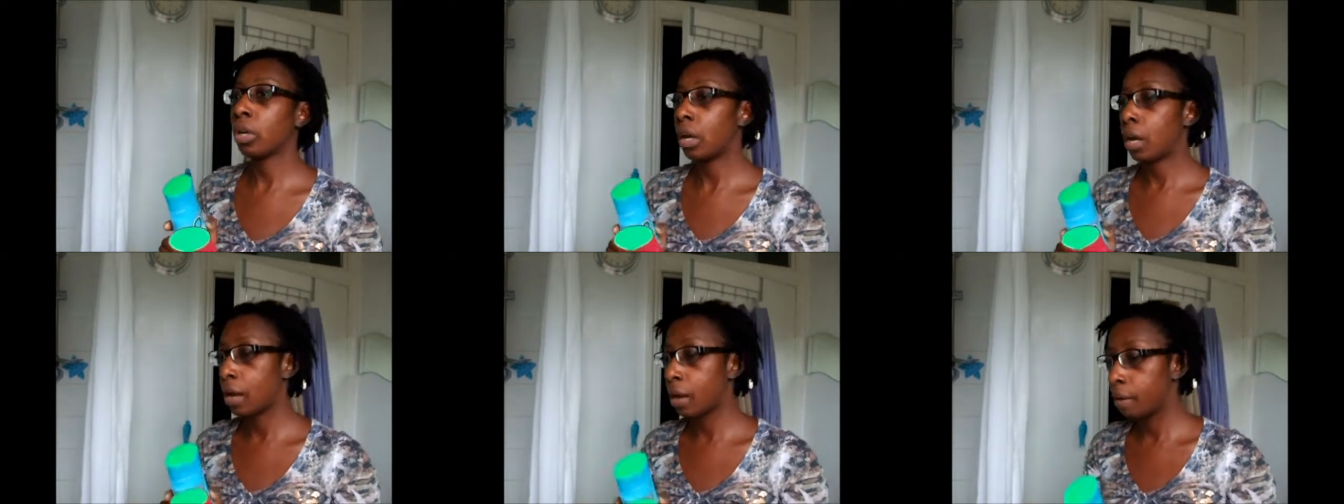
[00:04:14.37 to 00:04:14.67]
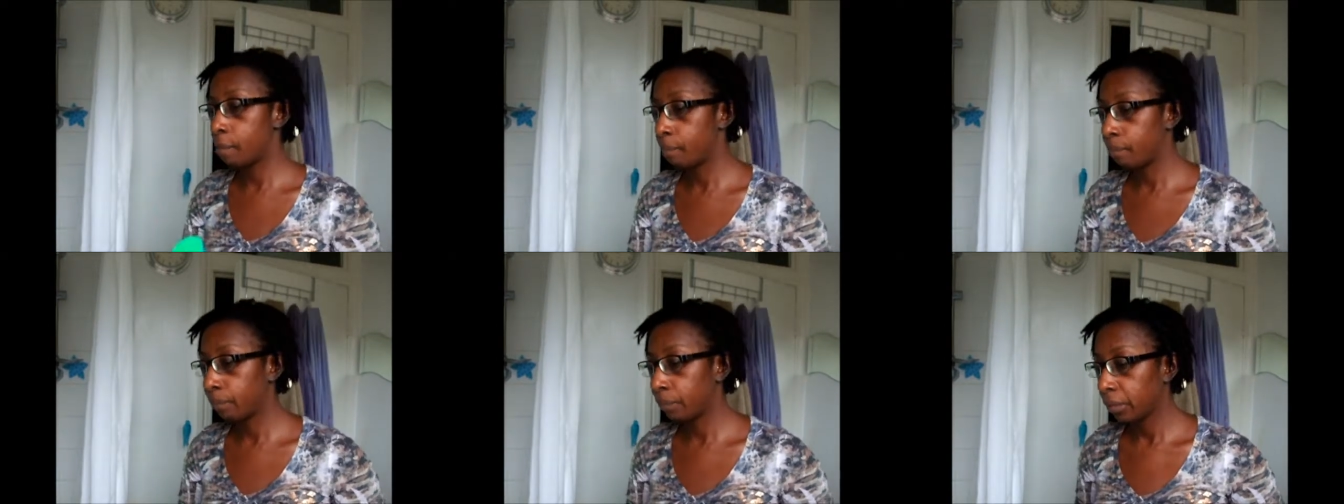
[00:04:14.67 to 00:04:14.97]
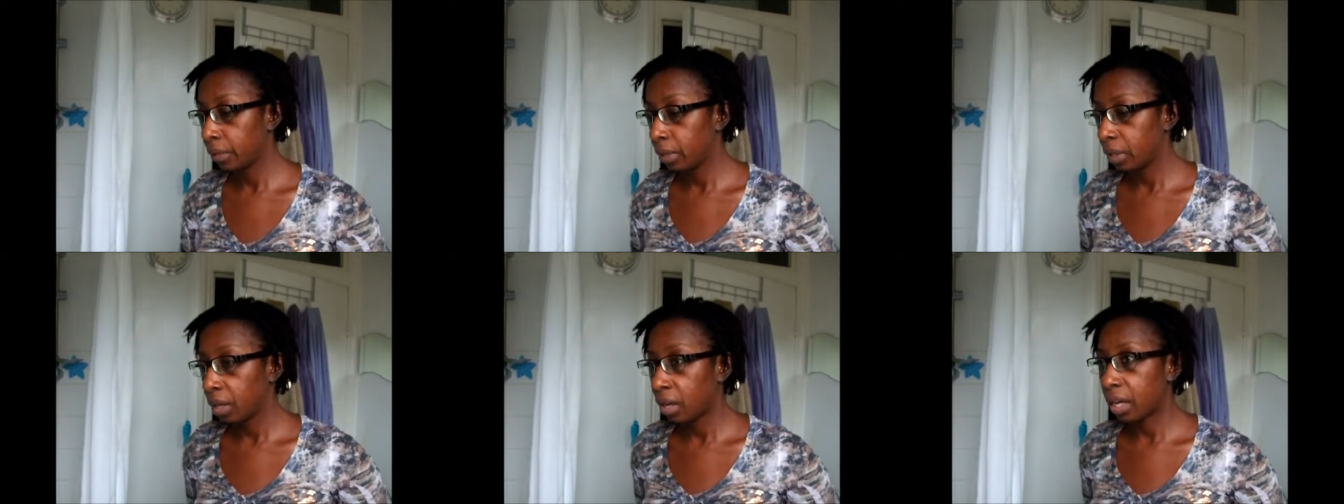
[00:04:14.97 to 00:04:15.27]
Um,
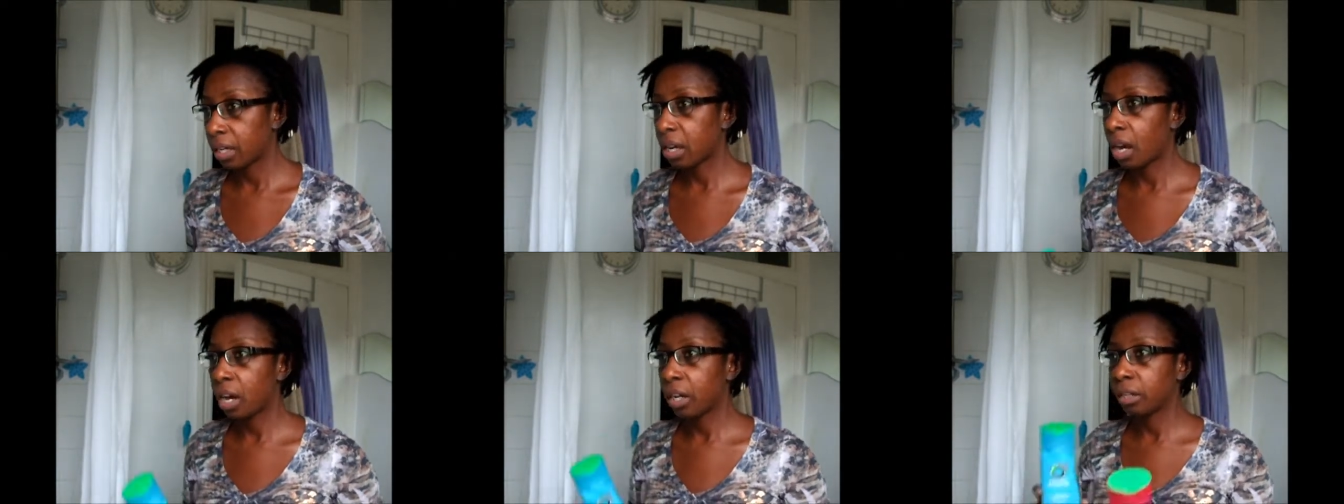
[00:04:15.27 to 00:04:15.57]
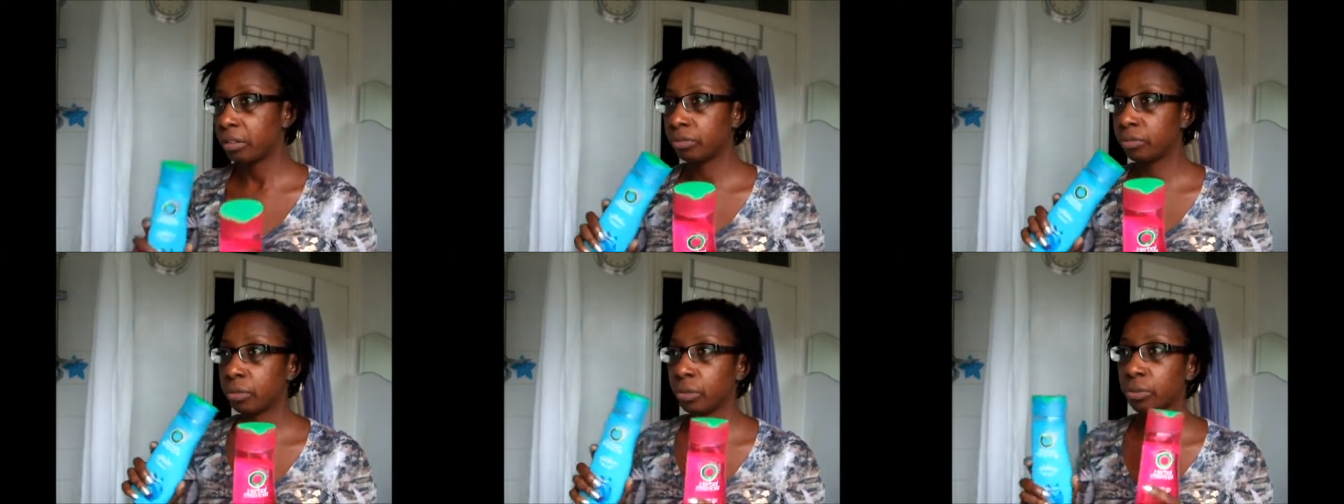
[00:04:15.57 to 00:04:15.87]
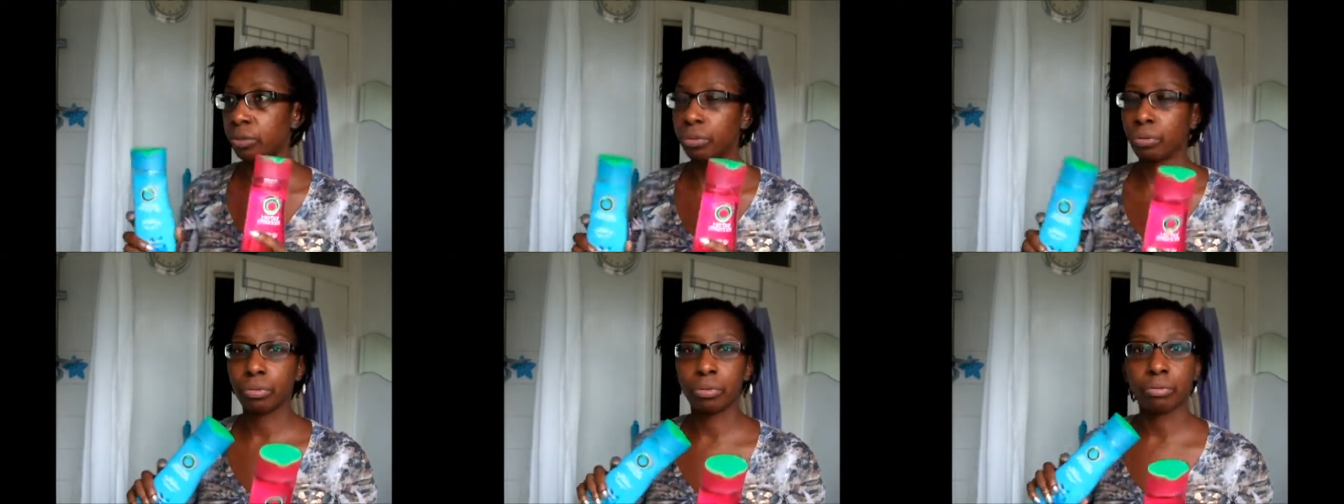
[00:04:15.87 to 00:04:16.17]
I kind of
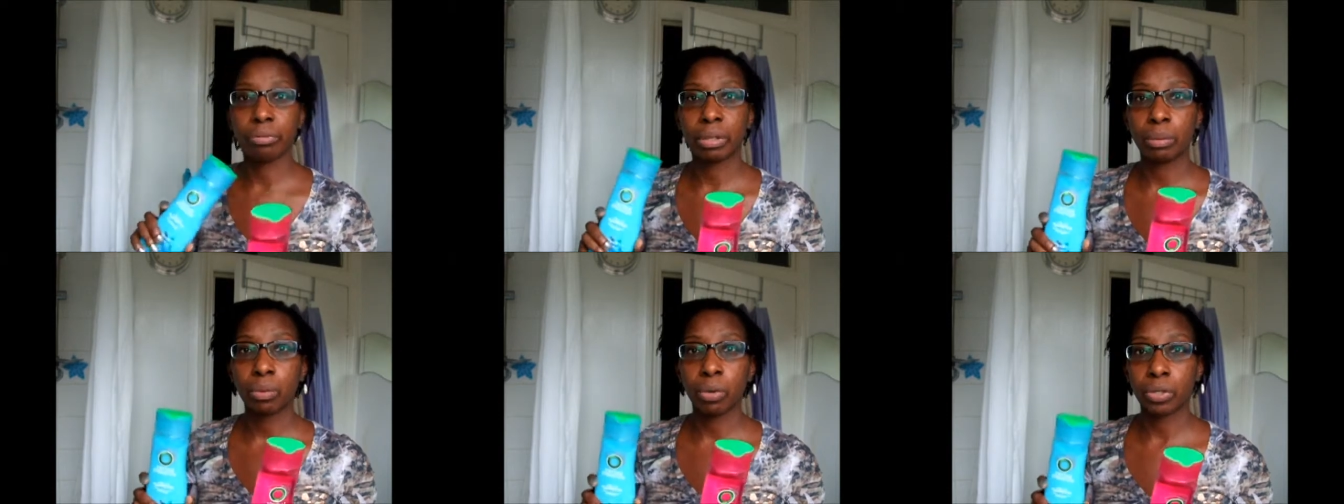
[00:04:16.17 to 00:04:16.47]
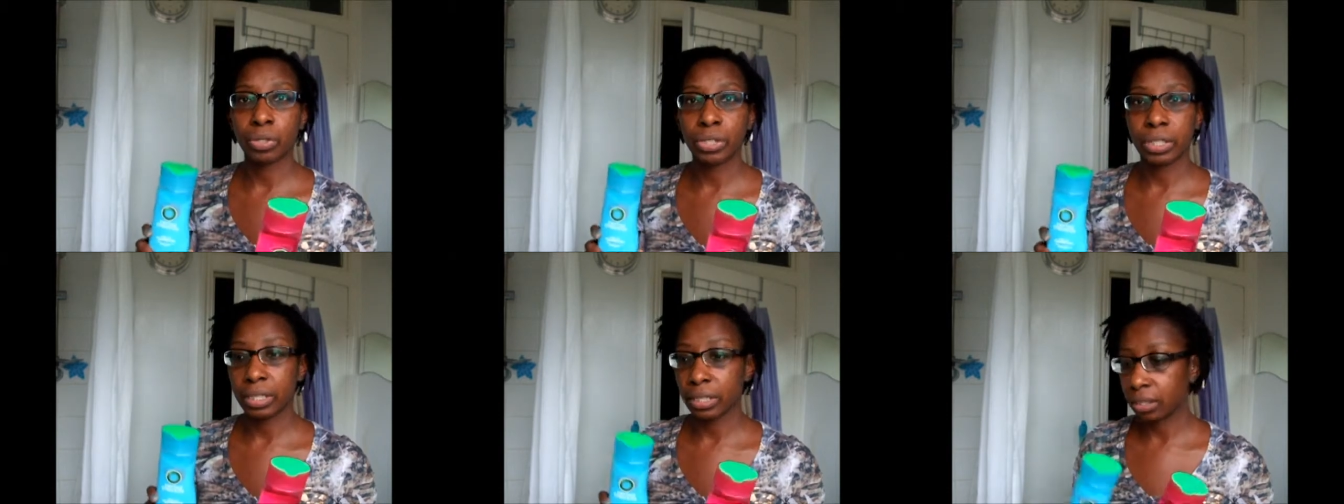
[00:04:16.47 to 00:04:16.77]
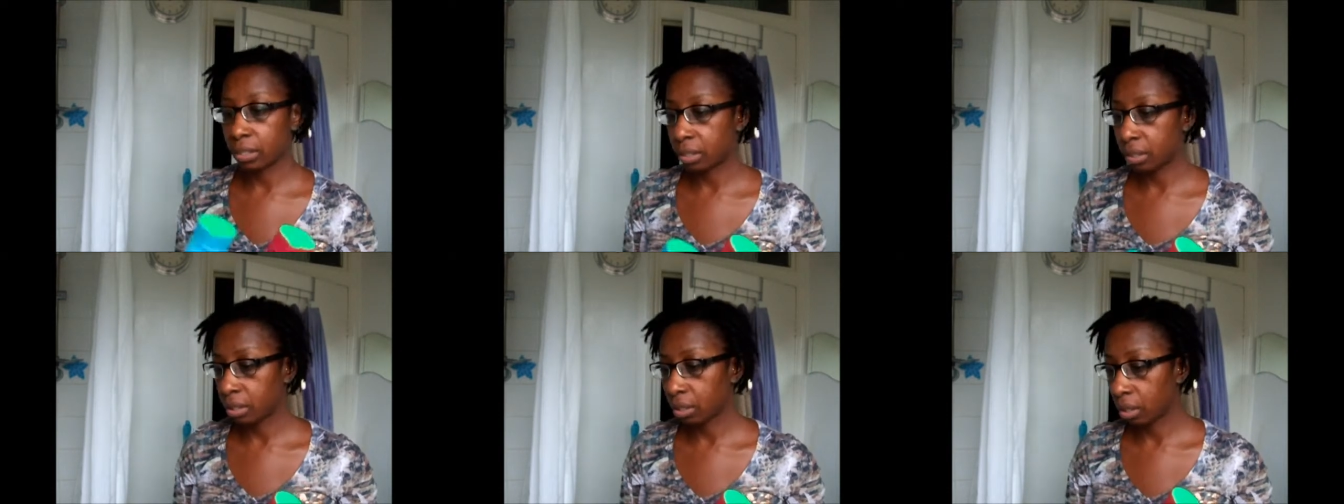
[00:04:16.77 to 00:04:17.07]
do three
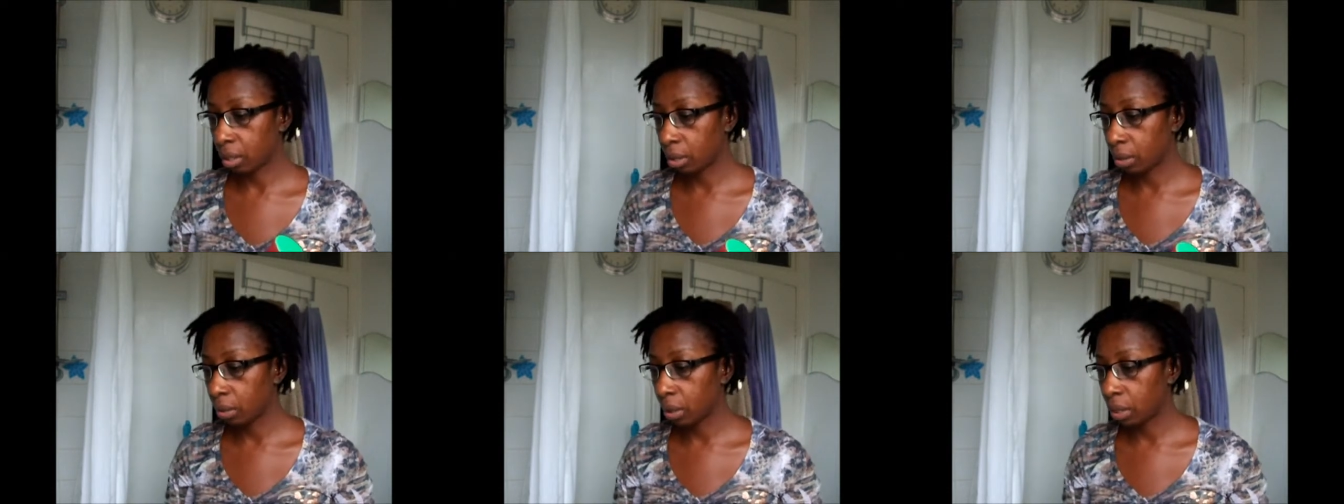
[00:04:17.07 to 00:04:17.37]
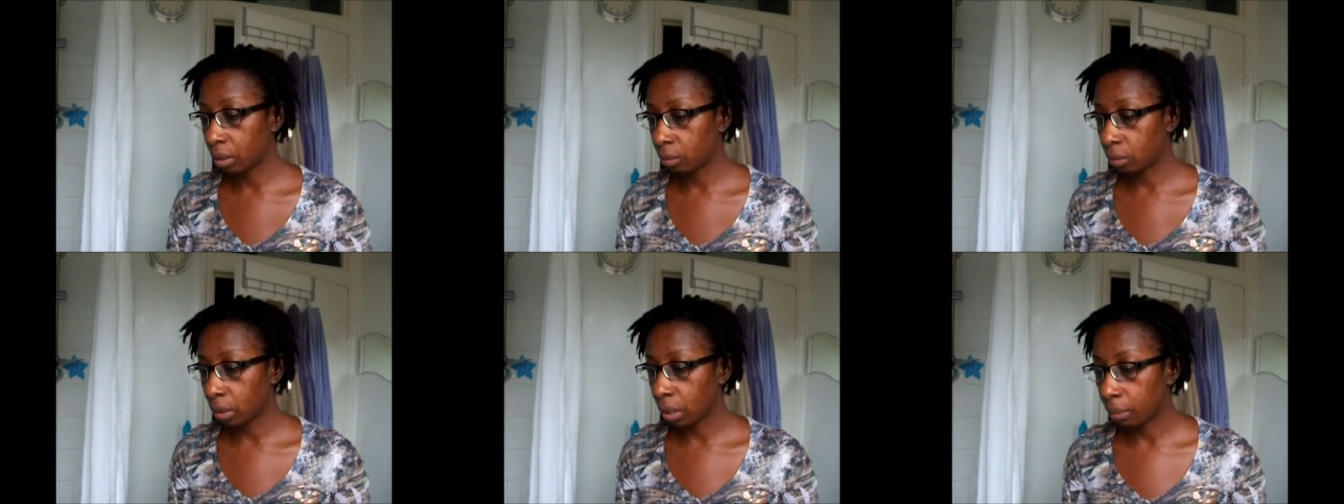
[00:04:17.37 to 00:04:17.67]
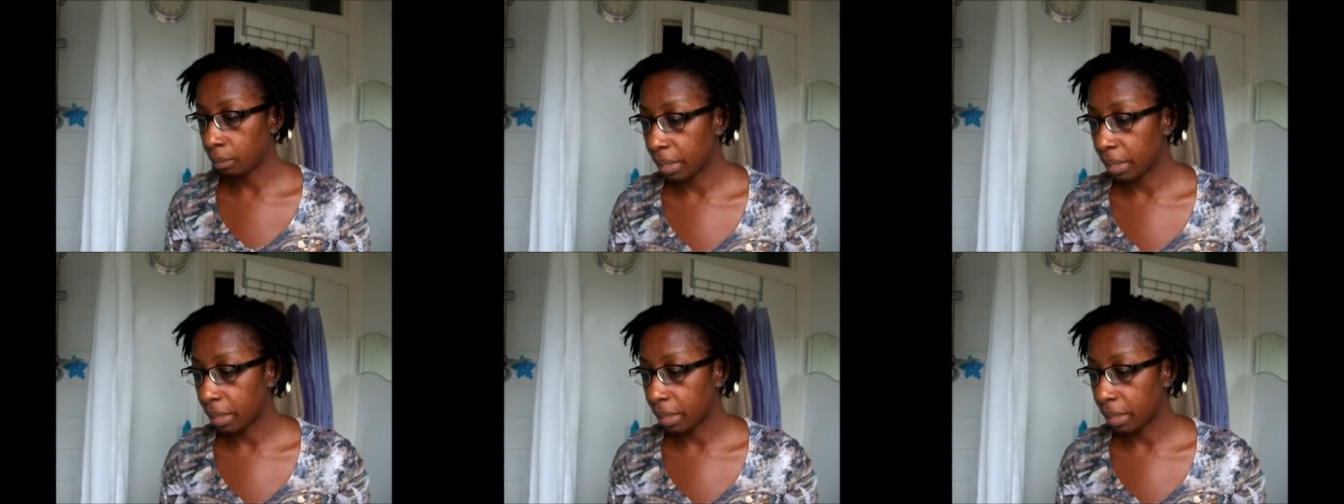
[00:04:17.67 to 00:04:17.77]
washes, so I'll, I'll